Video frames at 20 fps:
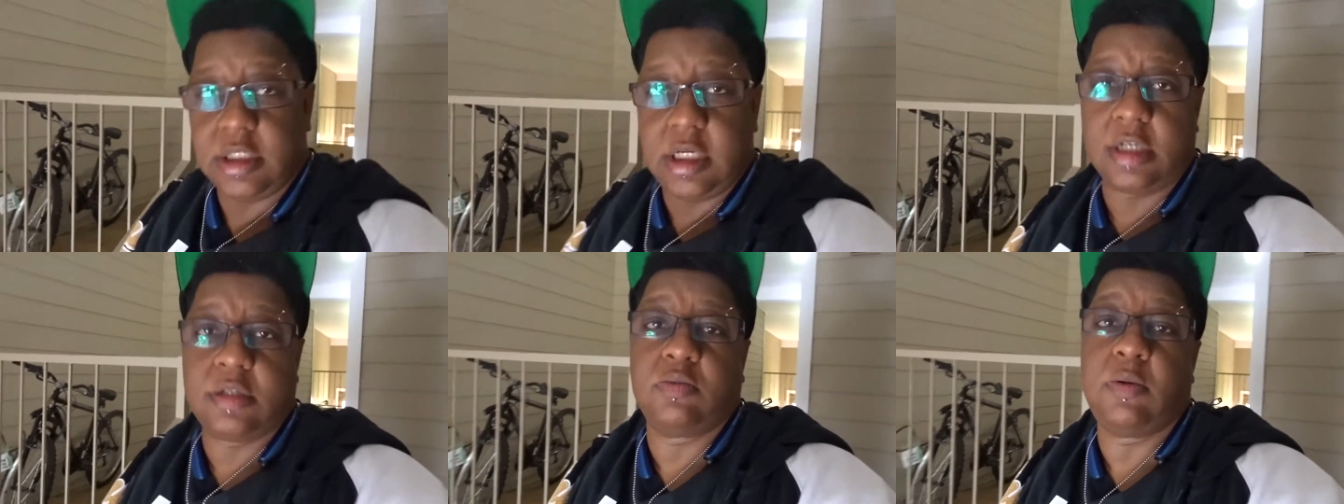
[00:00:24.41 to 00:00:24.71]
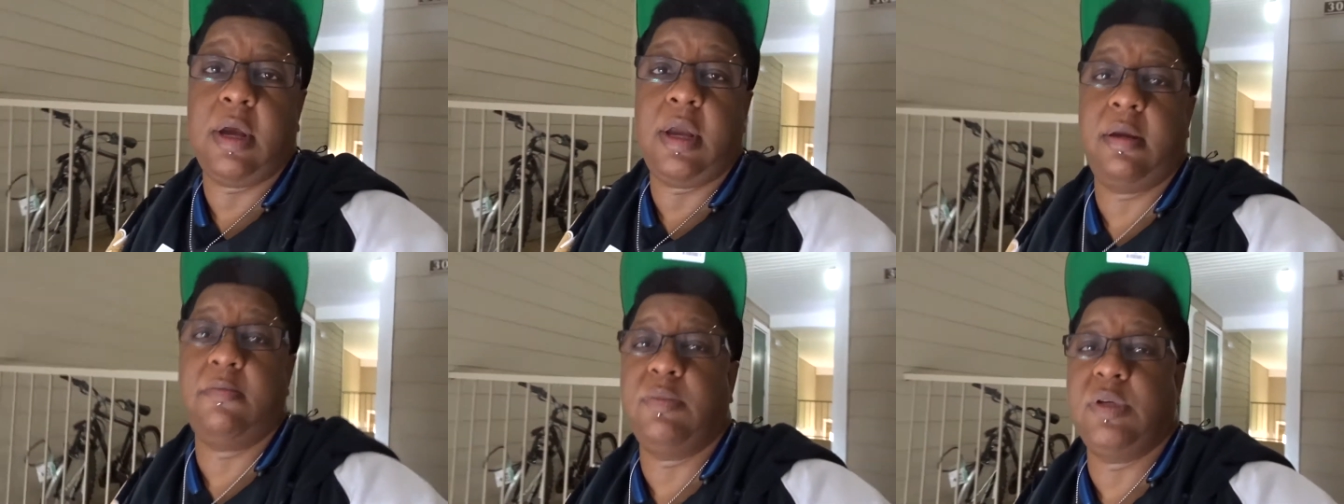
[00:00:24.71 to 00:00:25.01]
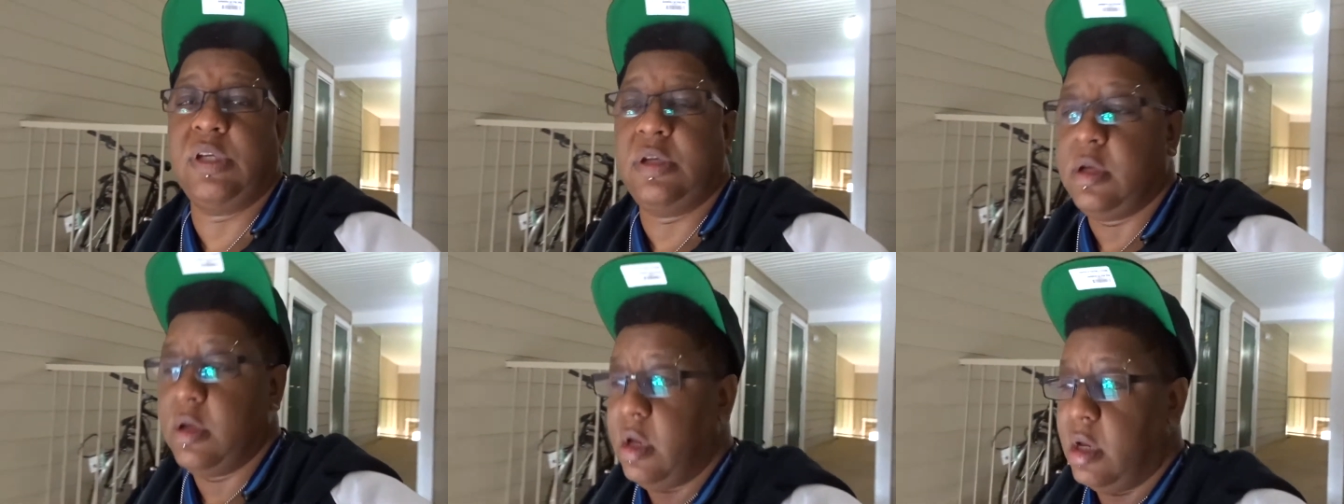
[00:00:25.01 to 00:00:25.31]
That's why I ain't
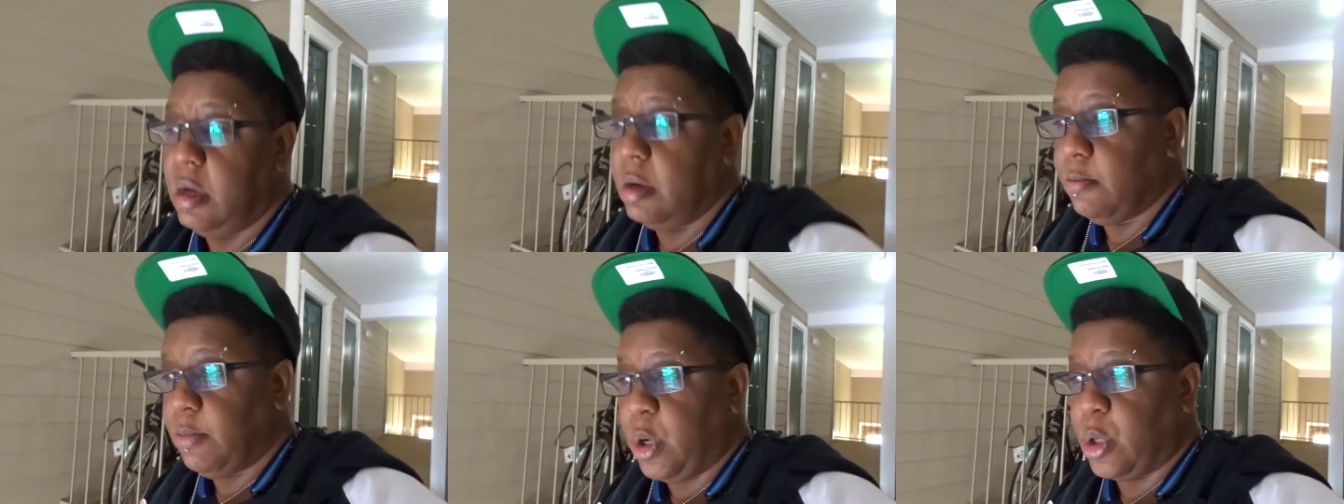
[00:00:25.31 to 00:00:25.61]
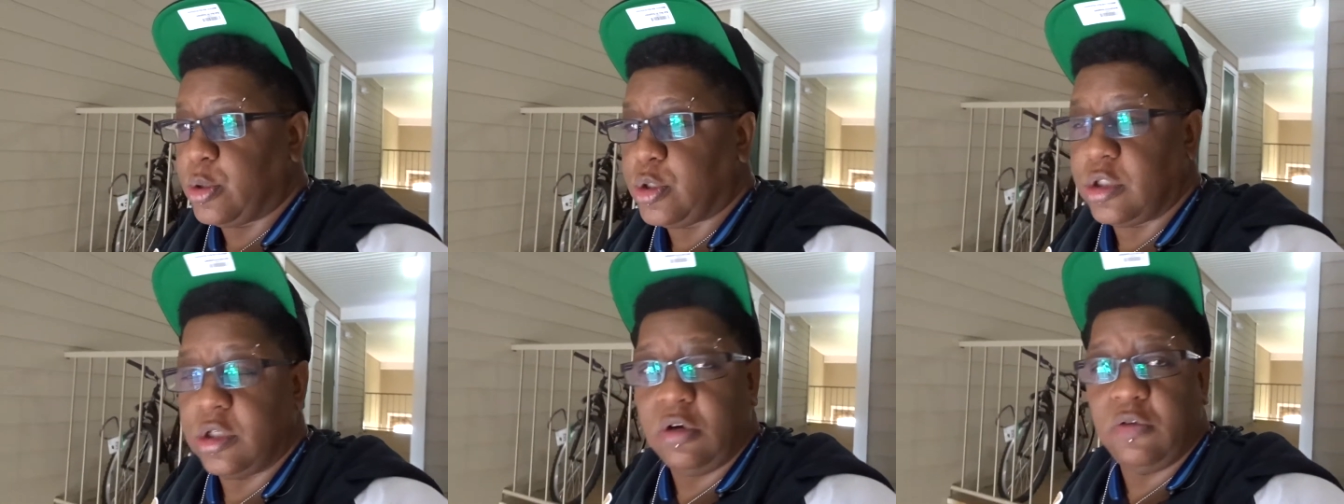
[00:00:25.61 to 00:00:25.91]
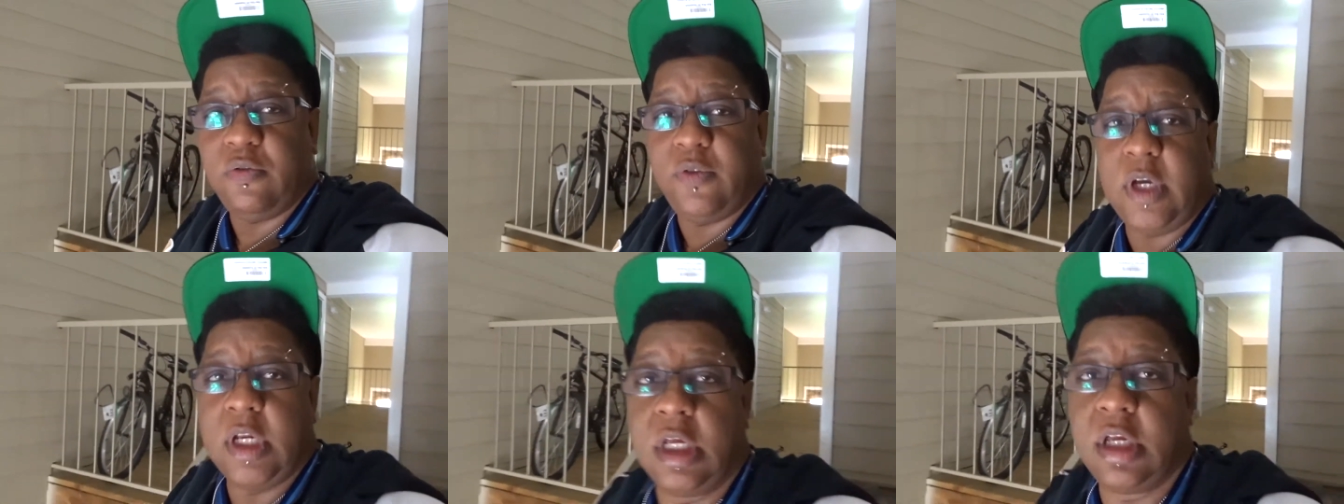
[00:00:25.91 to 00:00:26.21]
been posting no
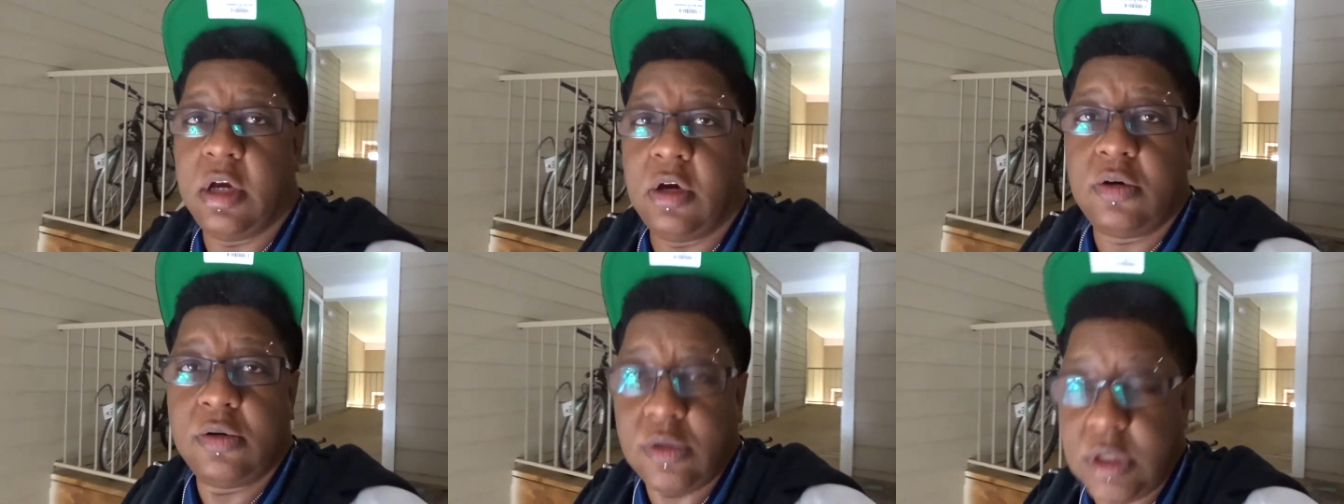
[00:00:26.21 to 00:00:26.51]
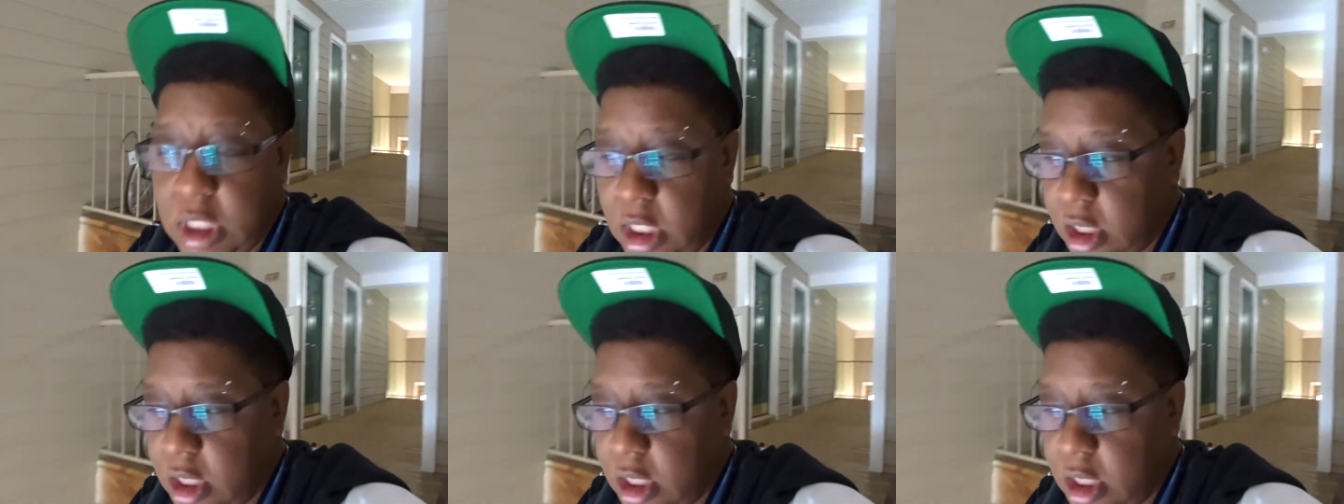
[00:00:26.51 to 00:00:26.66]
videos.